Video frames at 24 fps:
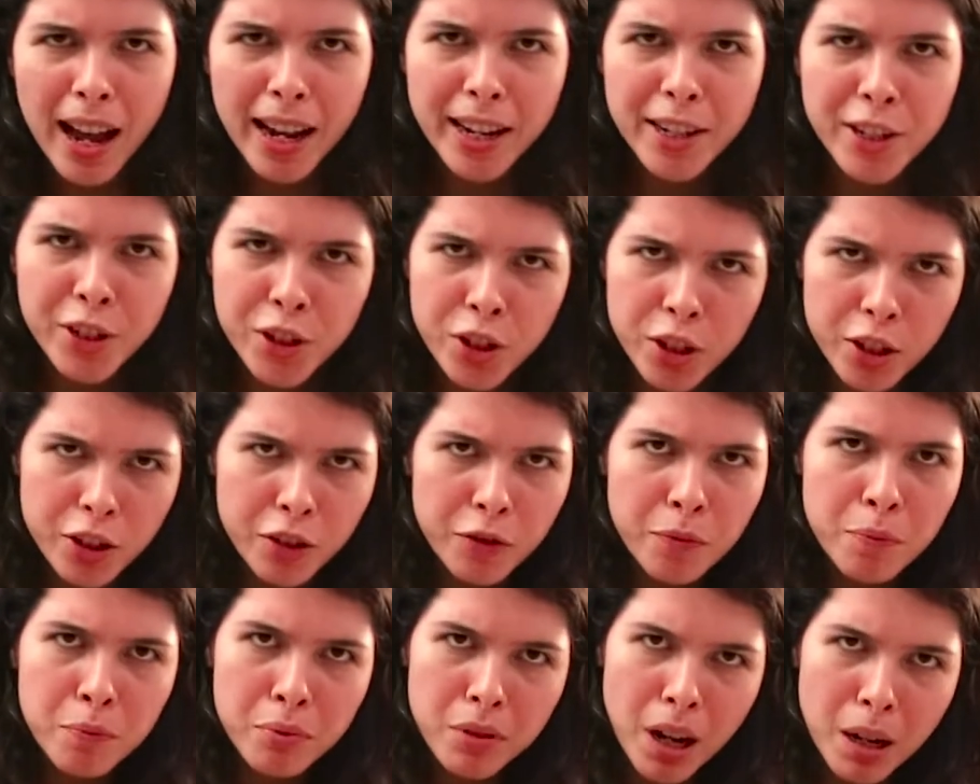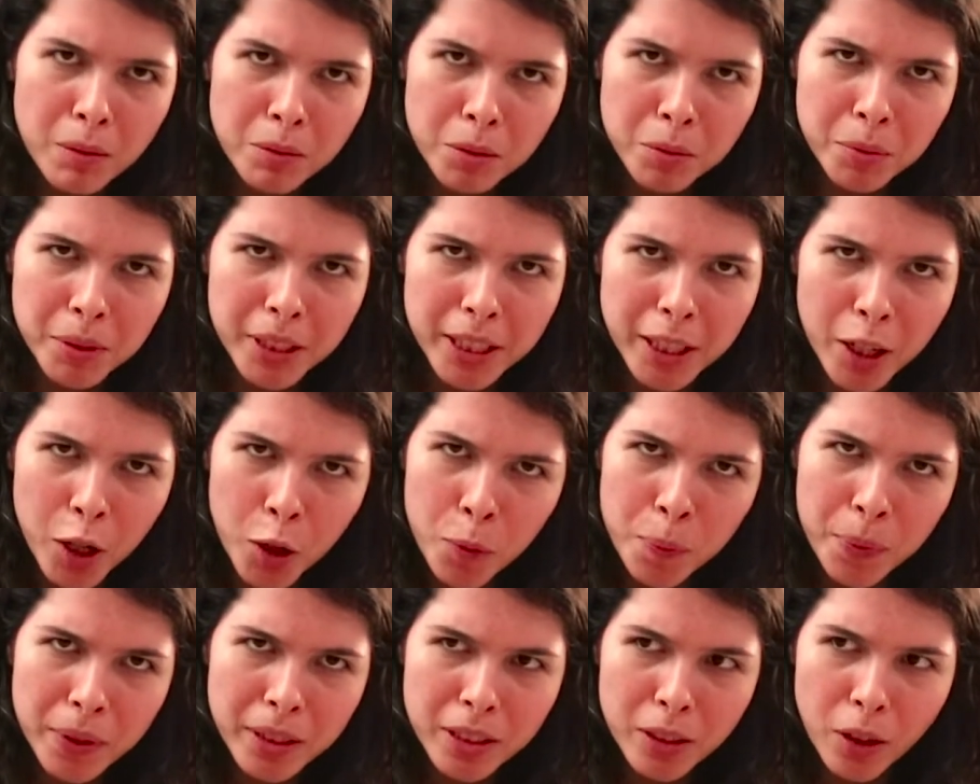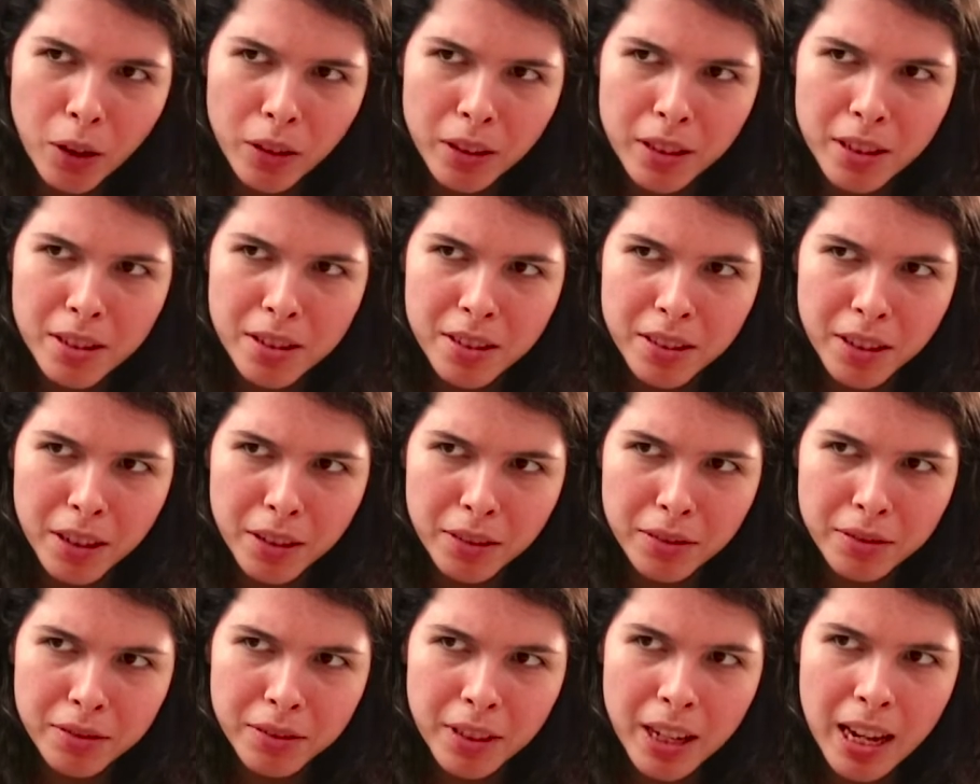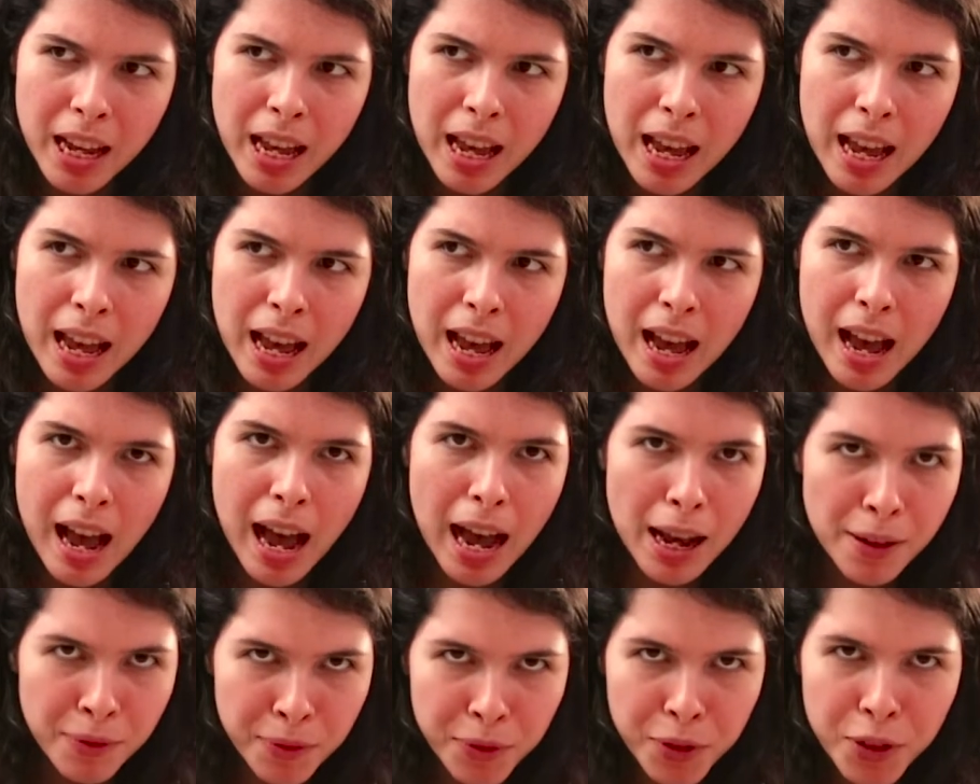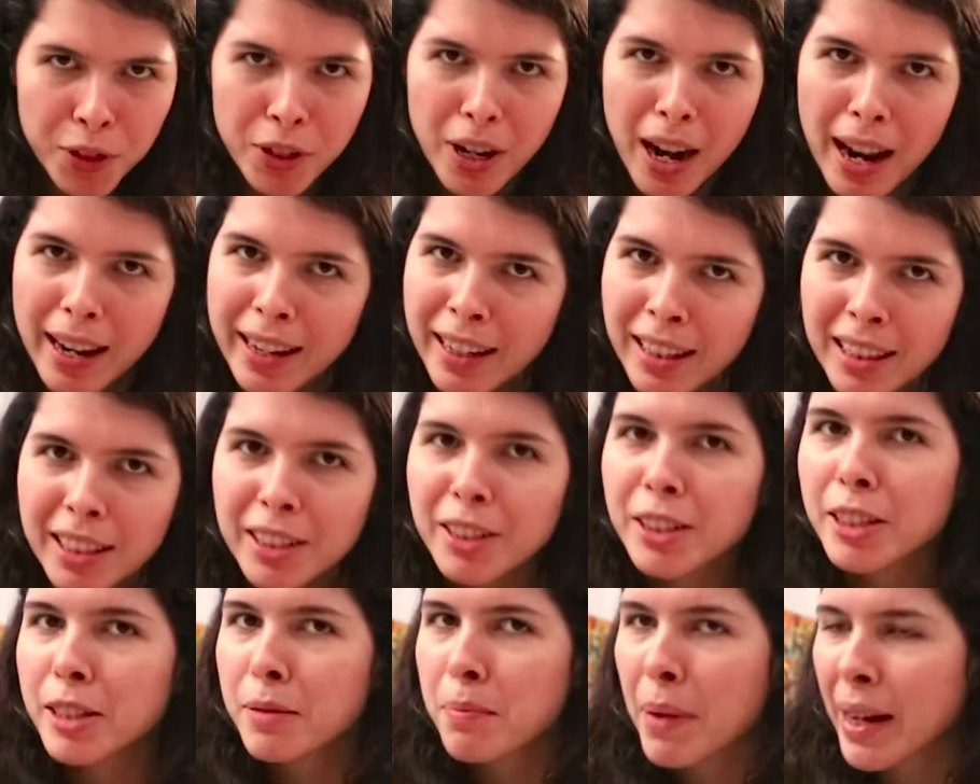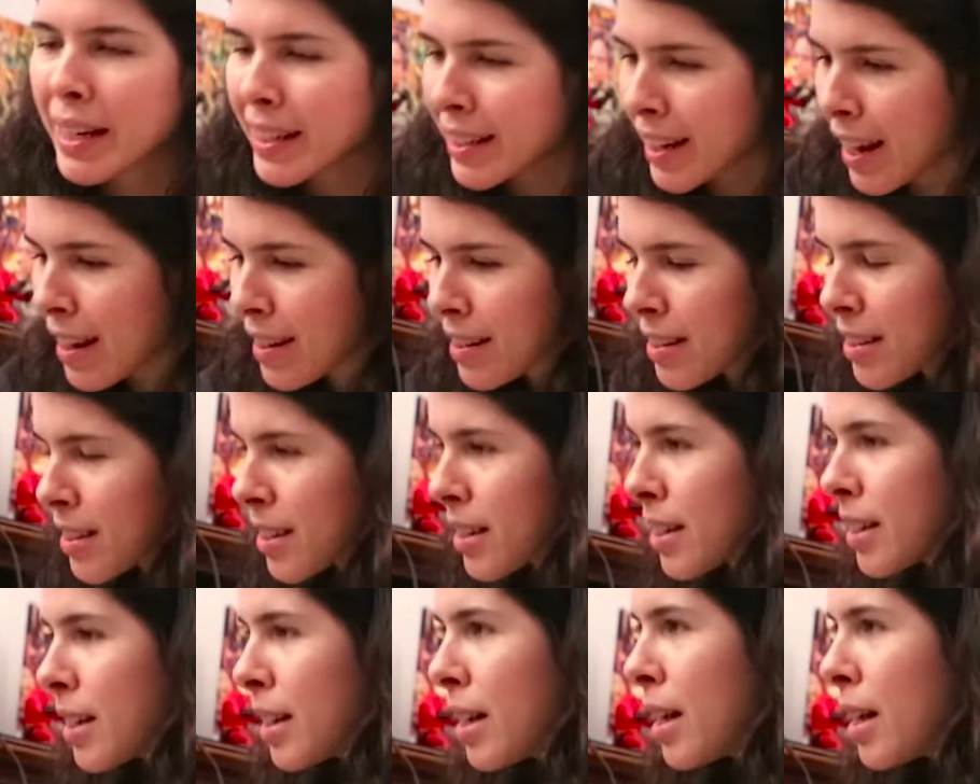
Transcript: I should have probably opened all this stuff after I cleared my desk,